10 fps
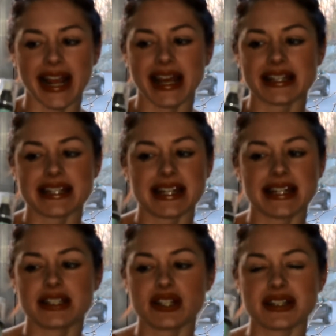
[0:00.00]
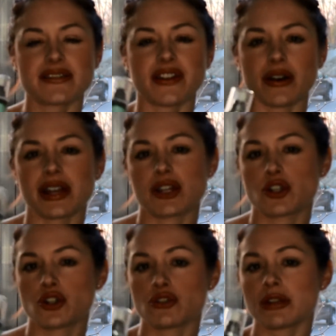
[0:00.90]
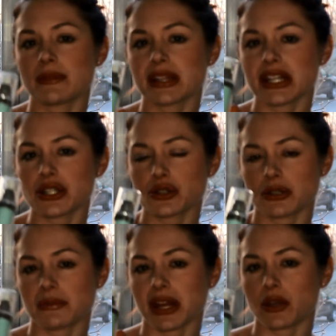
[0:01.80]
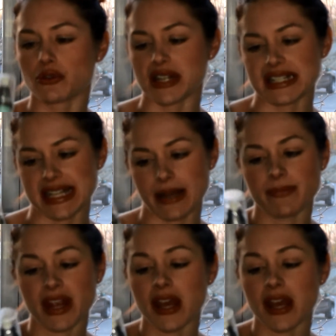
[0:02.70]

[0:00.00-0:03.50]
and it just felt extremely, extremely greasy.